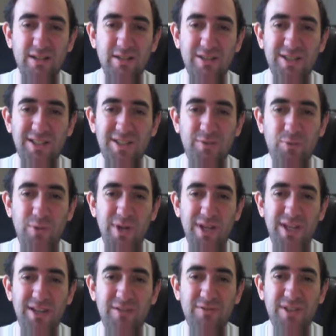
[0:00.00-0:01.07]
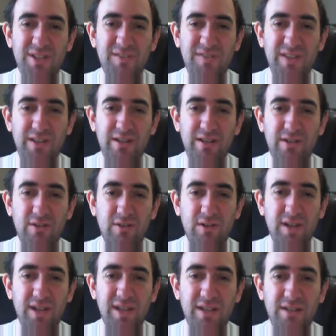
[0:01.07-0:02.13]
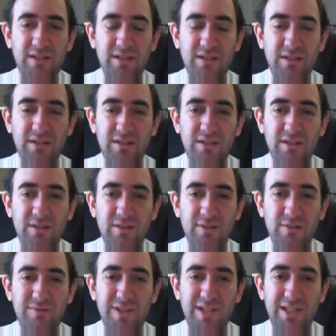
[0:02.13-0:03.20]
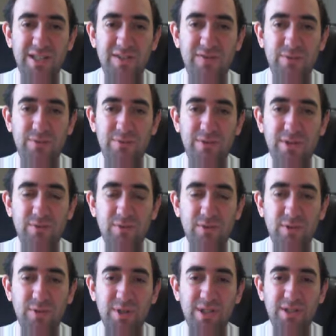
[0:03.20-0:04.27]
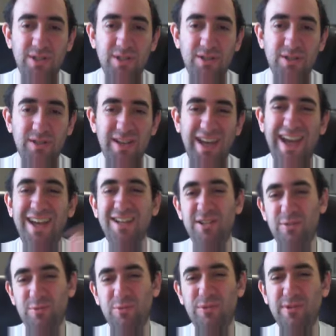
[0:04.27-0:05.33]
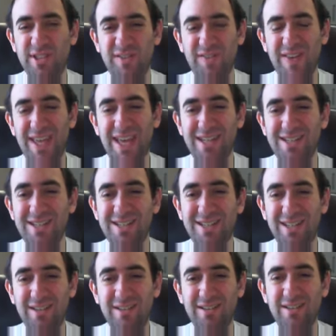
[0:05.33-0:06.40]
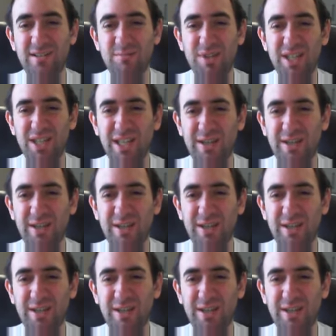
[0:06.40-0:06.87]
So where is the I? That's the real question. And what's the ending going to be?